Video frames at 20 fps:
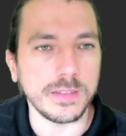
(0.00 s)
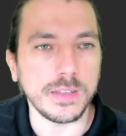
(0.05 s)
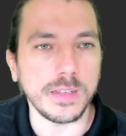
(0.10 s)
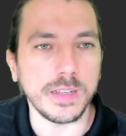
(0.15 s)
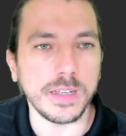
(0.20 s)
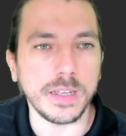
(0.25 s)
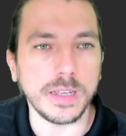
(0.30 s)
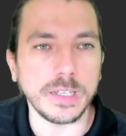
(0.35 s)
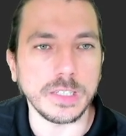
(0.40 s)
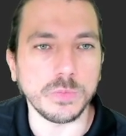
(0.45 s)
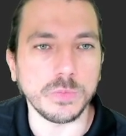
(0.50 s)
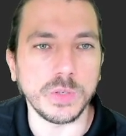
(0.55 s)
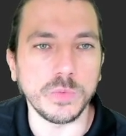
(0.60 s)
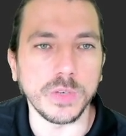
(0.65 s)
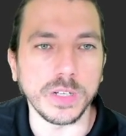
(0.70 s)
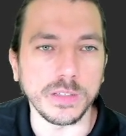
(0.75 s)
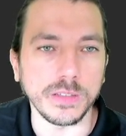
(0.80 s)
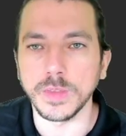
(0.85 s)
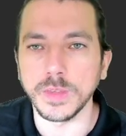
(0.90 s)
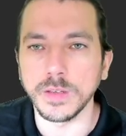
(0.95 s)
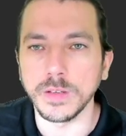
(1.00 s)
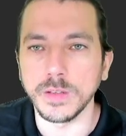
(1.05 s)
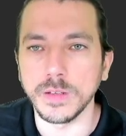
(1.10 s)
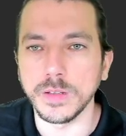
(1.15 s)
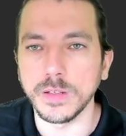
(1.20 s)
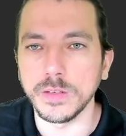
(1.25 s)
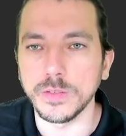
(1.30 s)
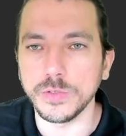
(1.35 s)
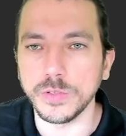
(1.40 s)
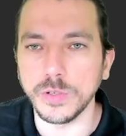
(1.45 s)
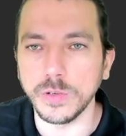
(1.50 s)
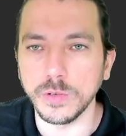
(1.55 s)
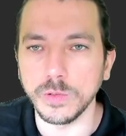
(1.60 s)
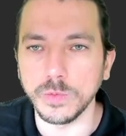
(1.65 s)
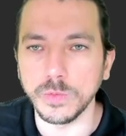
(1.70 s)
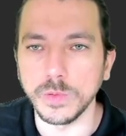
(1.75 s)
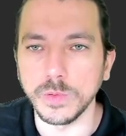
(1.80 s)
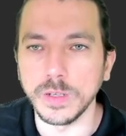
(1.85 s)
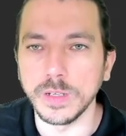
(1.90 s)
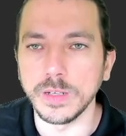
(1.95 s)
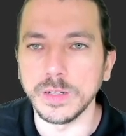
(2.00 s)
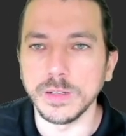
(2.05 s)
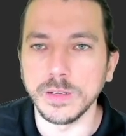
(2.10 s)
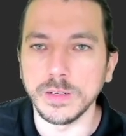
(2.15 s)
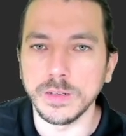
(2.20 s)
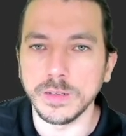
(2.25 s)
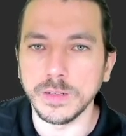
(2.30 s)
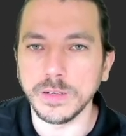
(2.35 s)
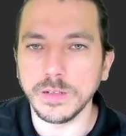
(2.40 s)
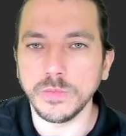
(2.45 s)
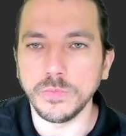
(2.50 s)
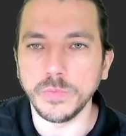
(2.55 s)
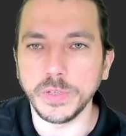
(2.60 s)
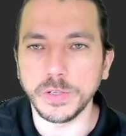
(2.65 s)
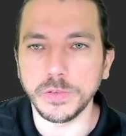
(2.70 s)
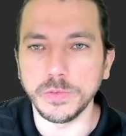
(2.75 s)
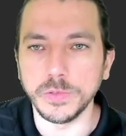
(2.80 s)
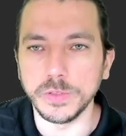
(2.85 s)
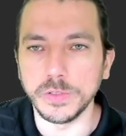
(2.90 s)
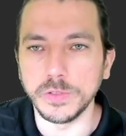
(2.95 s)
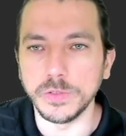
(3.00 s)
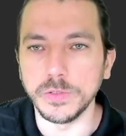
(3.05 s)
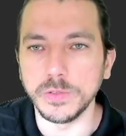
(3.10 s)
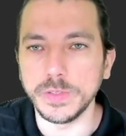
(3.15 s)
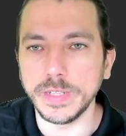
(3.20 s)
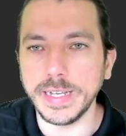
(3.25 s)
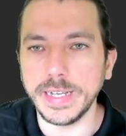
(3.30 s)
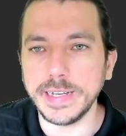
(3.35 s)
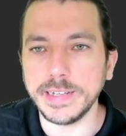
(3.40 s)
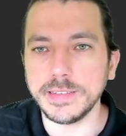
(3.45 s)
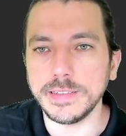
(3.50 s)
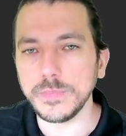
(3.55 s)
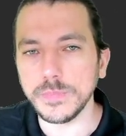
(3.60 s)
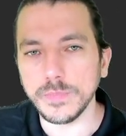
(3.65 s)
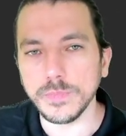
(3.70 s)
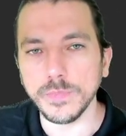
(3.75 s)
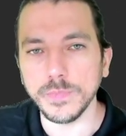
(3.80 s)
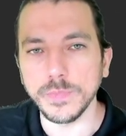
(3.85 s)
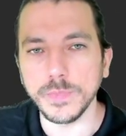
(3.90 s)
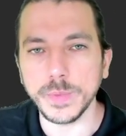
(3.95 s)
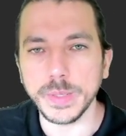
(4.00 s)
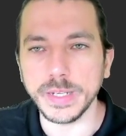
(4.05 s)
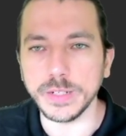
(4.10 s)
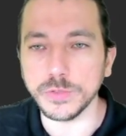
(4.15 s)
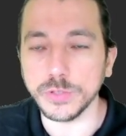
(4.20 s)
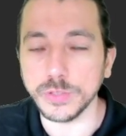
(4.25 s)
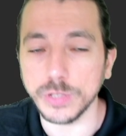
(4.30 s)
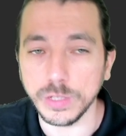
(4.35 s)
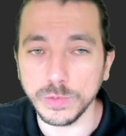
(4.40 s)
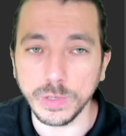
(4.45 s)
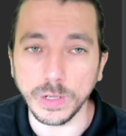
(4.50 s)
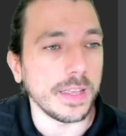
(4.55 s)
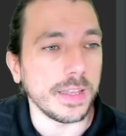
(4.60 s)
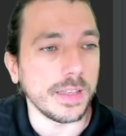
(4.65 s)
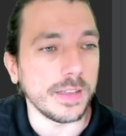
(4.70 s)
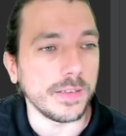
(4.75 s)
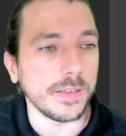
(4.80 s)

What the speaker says: as we want. So we could do that and so on.